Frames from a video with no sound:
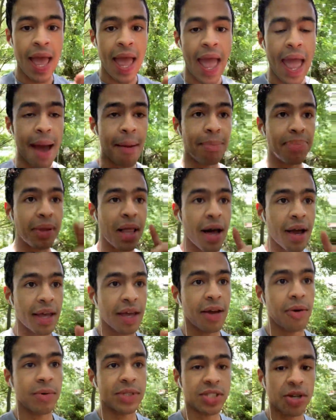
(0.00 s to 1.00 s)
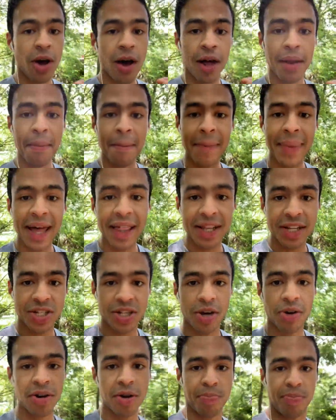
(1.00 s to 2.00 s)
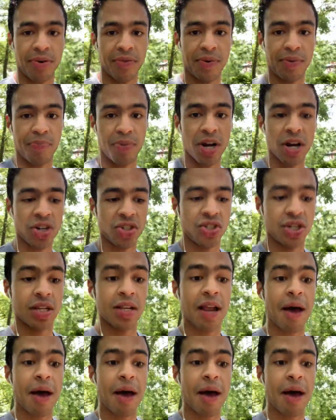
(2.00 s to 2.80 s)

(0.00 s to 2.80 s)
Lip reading: and blocking what's called melatonin production?